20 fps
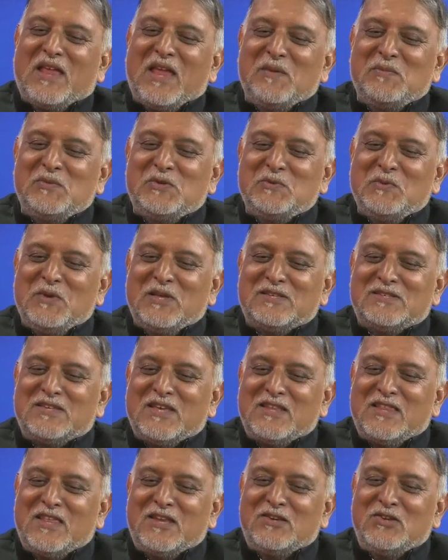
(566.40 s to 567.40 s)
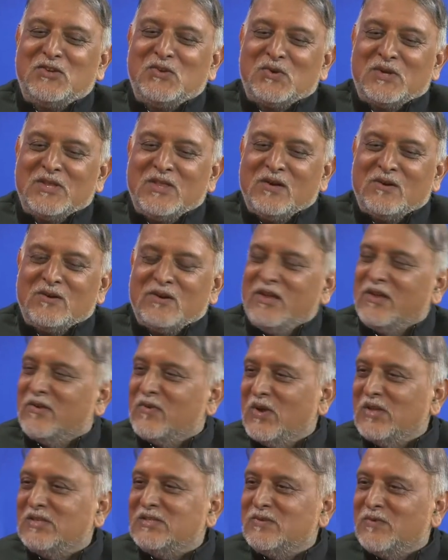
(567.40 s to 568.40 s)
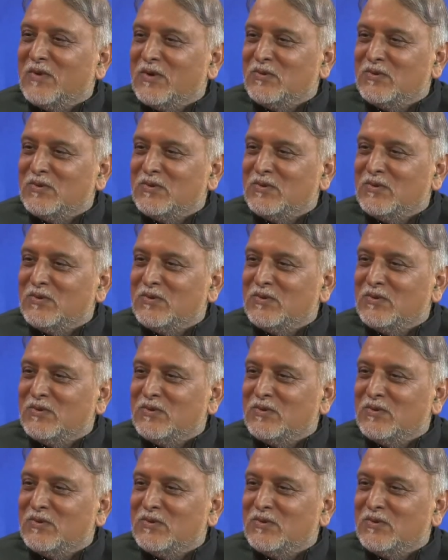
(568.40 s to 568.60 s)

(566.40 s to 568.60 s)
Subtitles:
came to me and said that you are the only crazy one